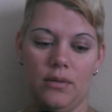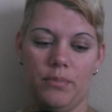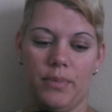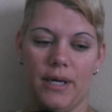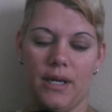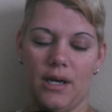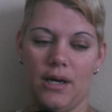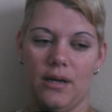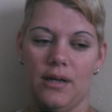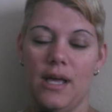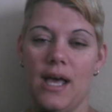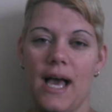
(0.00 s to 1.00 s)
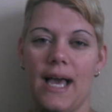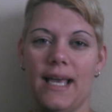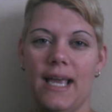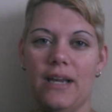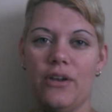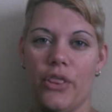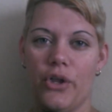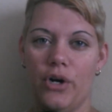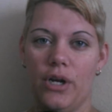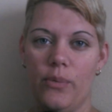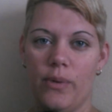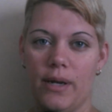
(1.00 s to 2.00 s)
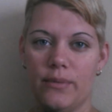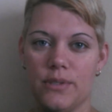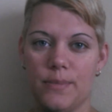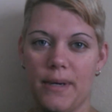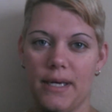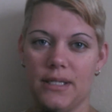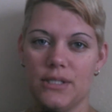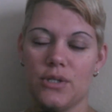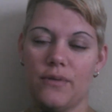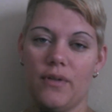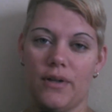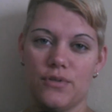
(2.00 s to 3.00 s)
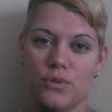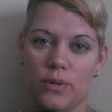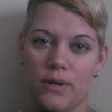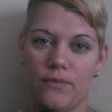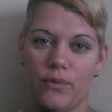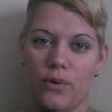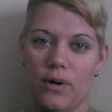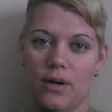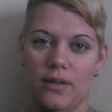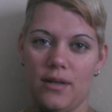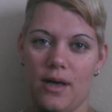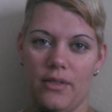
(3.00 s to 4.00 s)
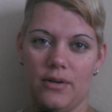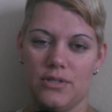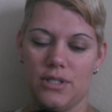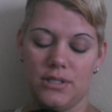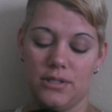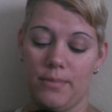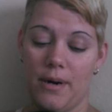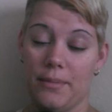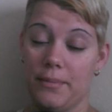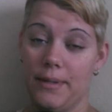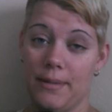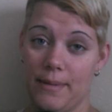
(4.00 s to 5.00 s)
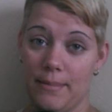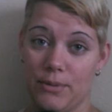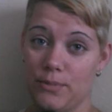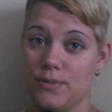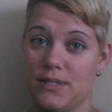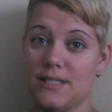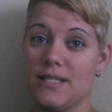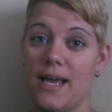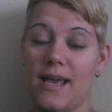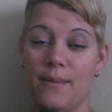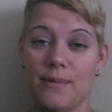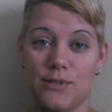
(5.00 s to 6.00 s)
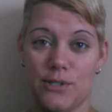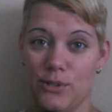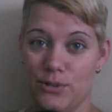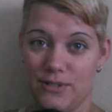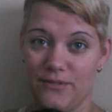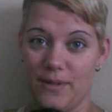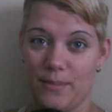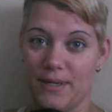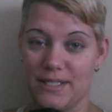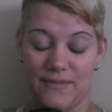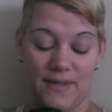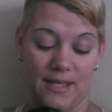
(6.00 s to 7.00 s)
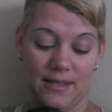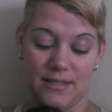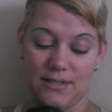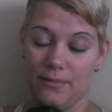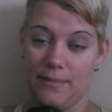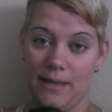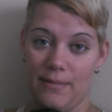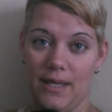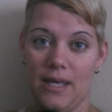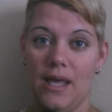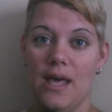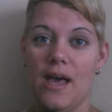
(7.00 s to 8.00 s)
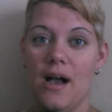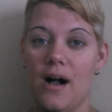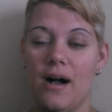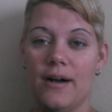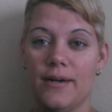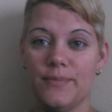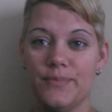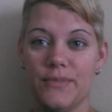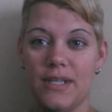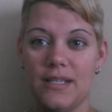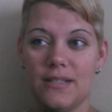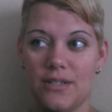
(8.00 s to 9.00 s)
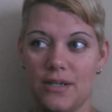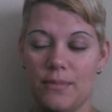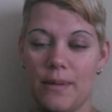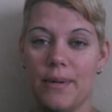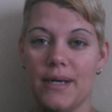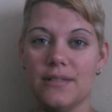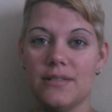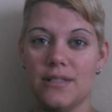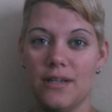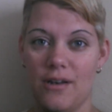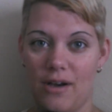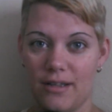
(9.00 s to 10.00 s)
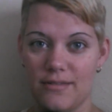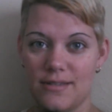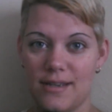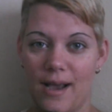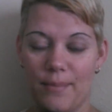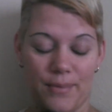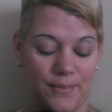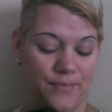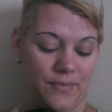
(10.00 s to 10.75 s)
But I gained 30 when I was pregnant, so I've lost 24, and the other 6 are probably in my boobs because I am exclusively breastfeeding this little baby. He is on my breast nonstop.